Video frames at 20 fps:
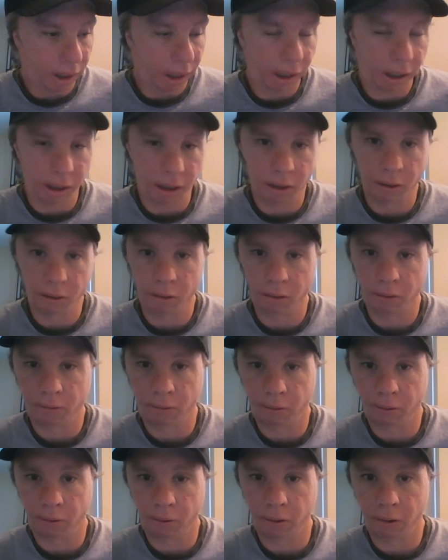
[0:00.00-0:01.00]
thank you
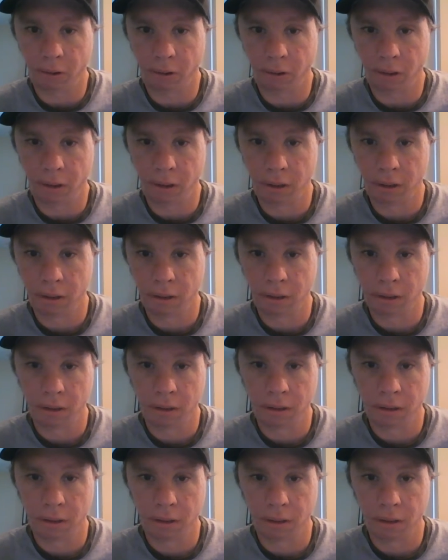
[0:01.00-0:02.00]
for
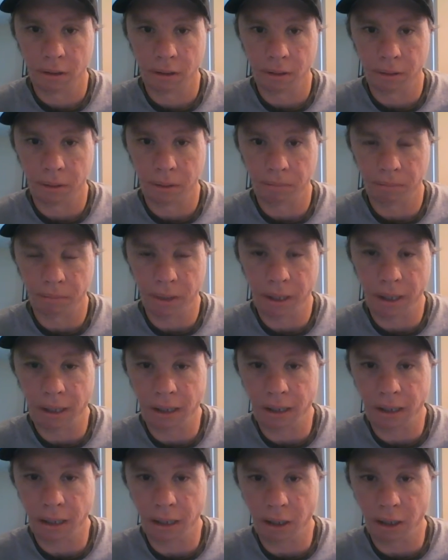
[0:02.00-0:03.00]

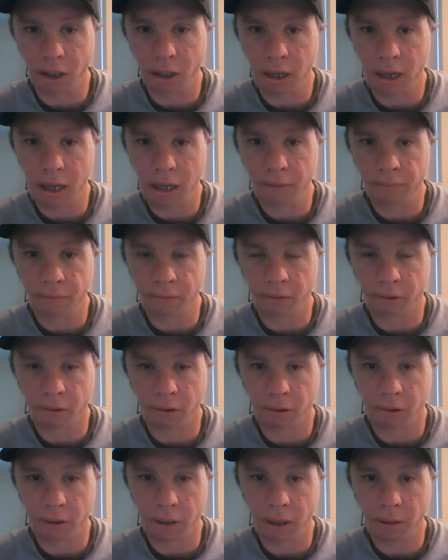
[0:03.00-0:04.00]
Ben and John
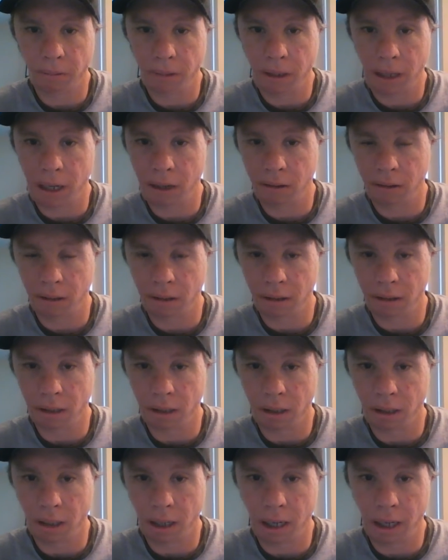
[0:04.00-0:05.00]
for coming out
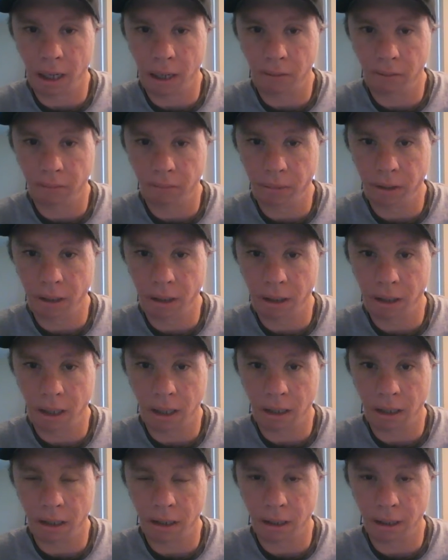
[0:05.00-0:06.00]
to hang out with me
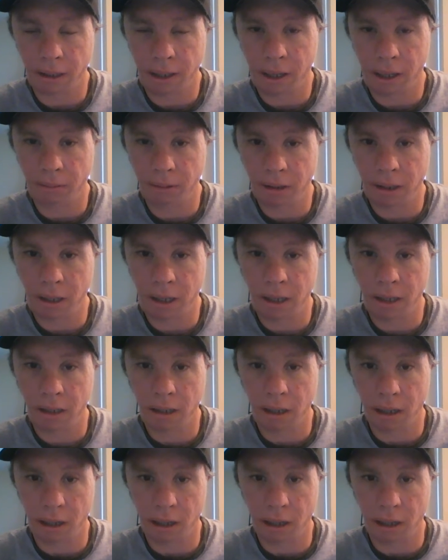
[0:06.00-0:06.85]
at the Comic Con.